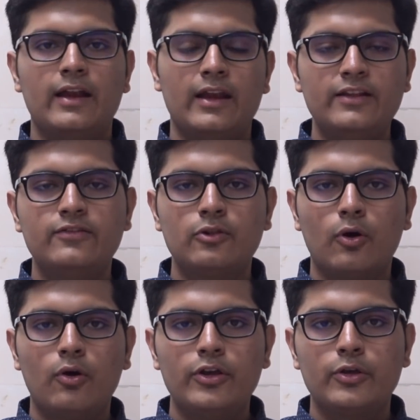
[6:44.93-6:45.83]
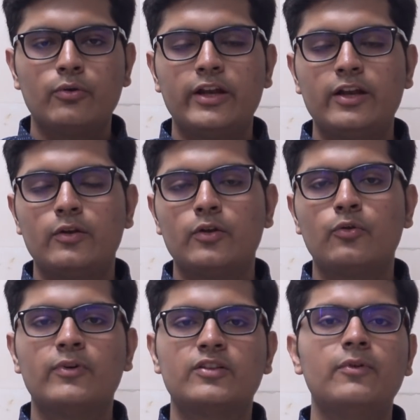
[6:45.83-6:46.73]
Lenz law,
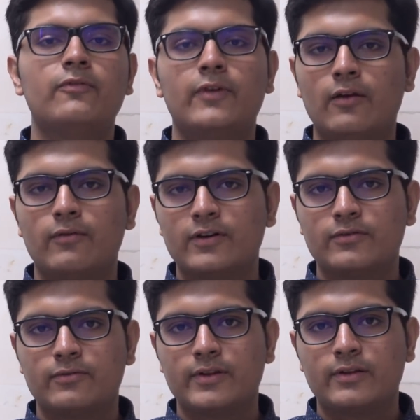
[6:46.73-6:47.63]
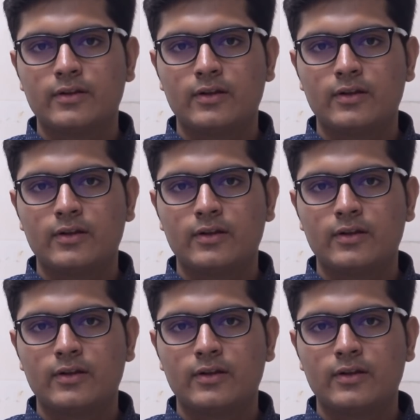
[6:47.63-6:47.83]
you must be well versed with.